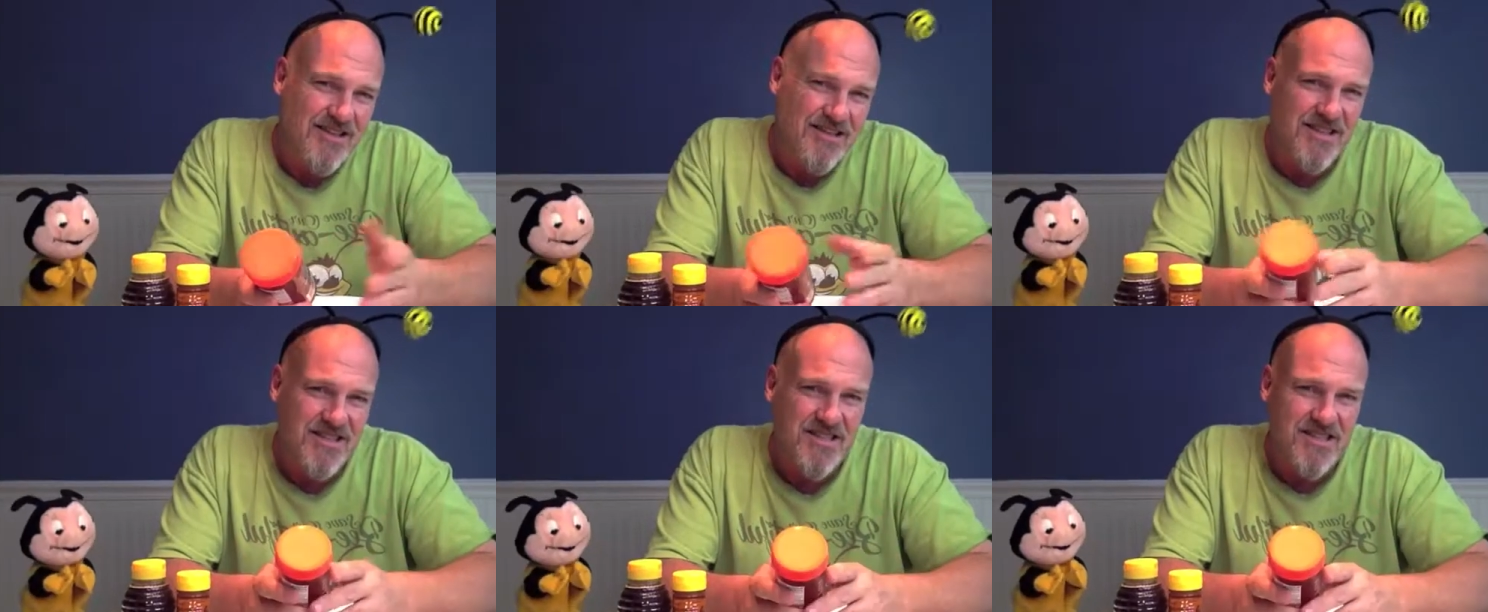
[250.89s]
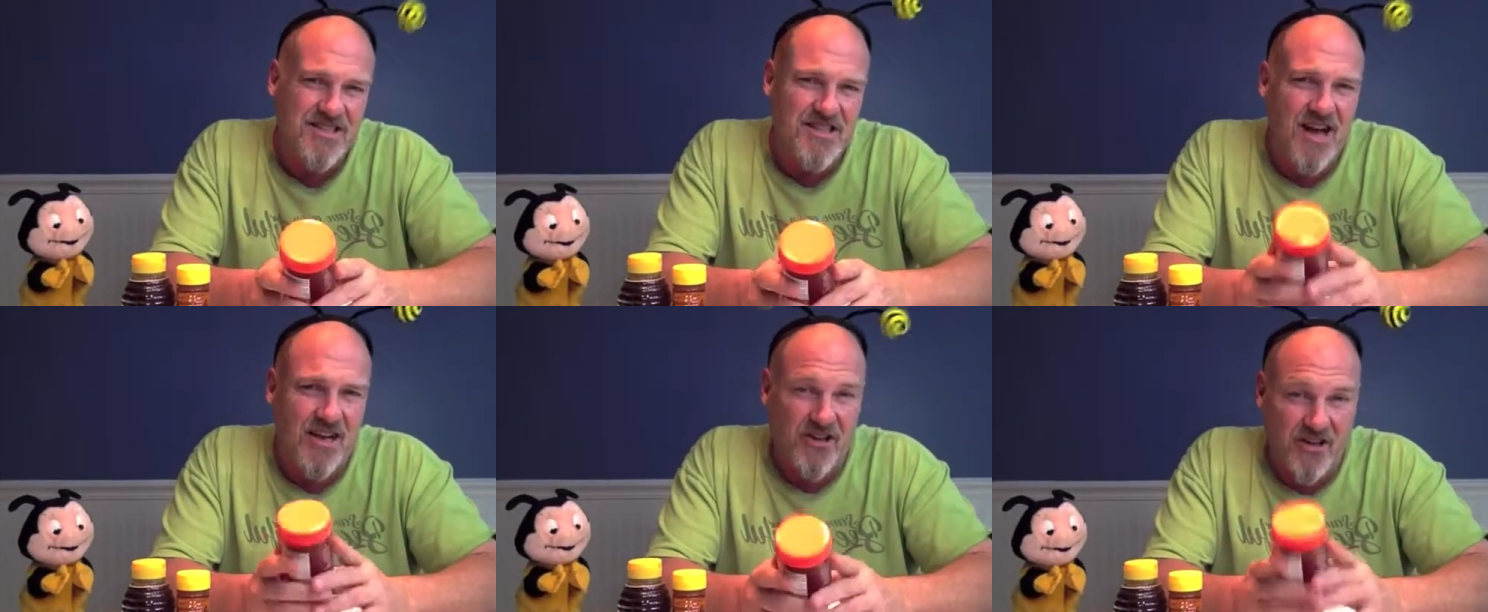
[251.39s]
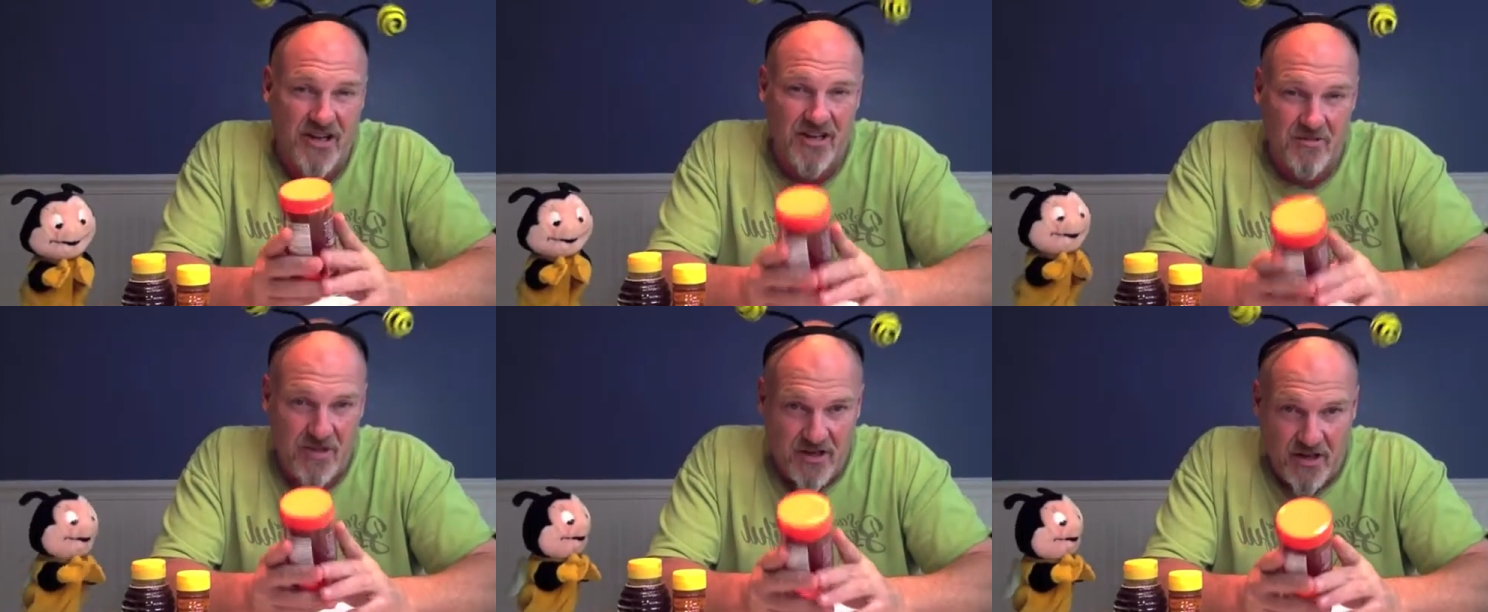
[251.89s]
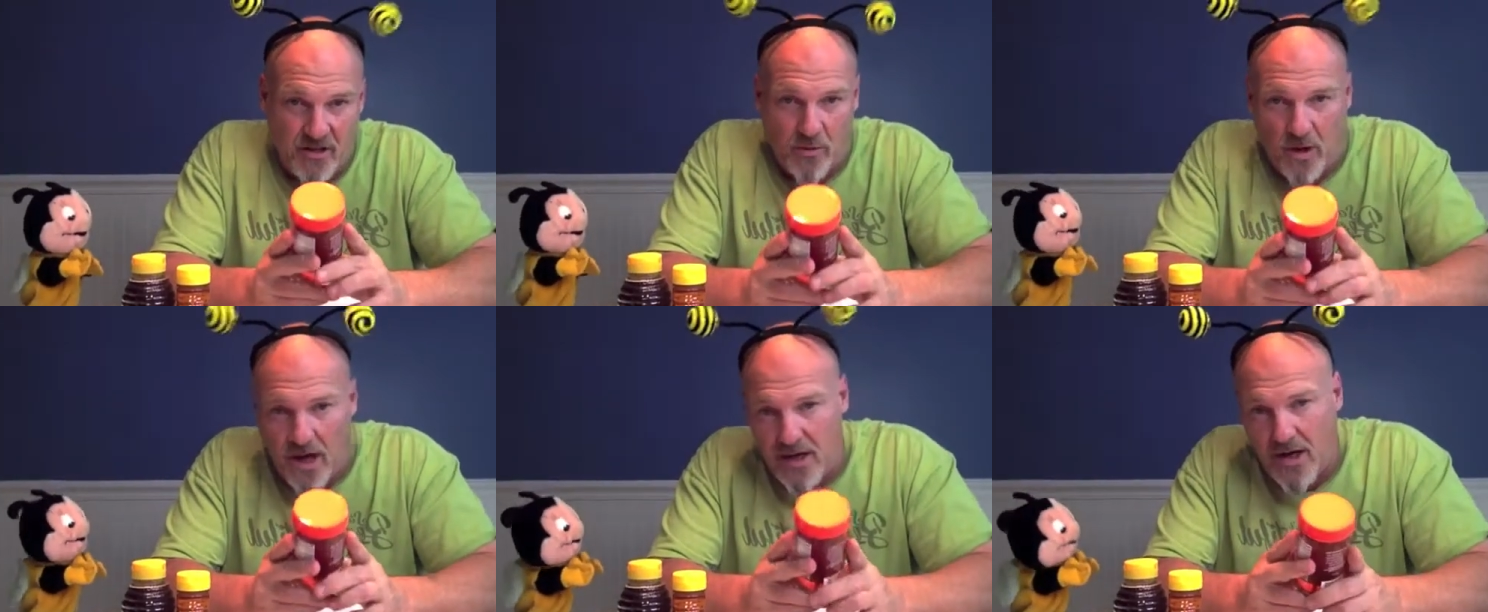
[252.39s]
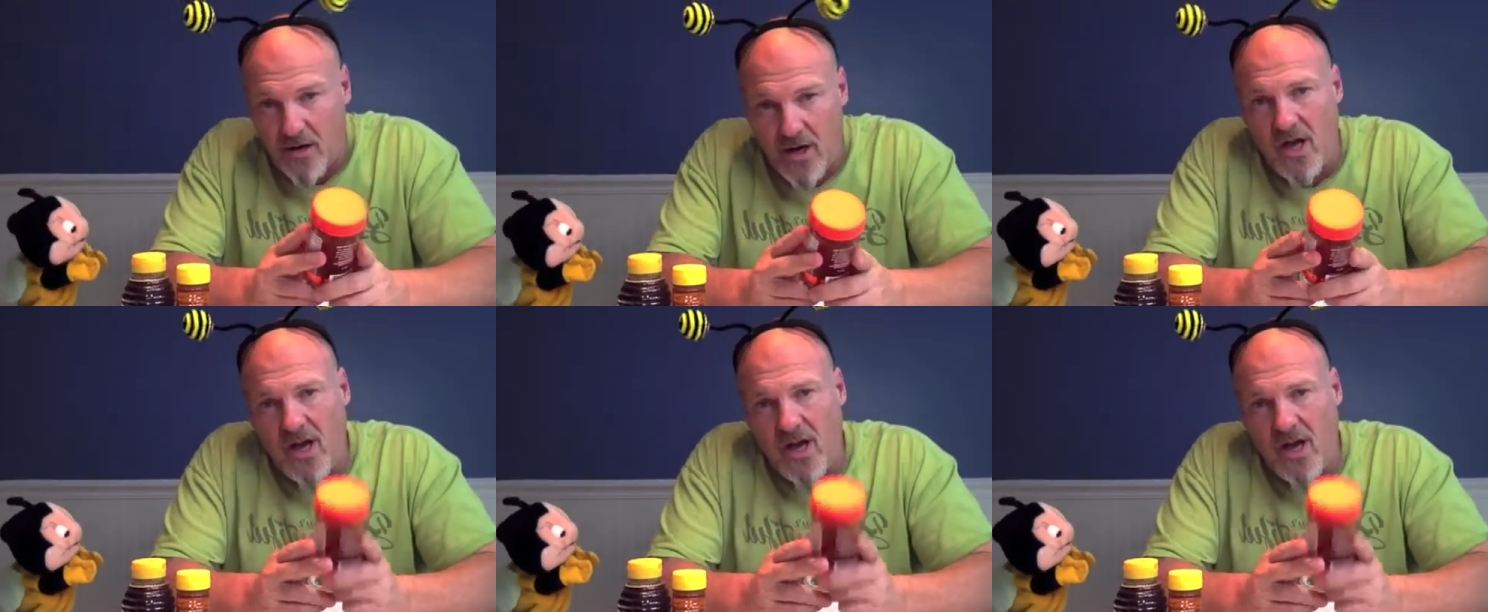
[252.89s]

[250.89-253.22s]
Speaker 1: it's just not good. And let me tell you why. Now,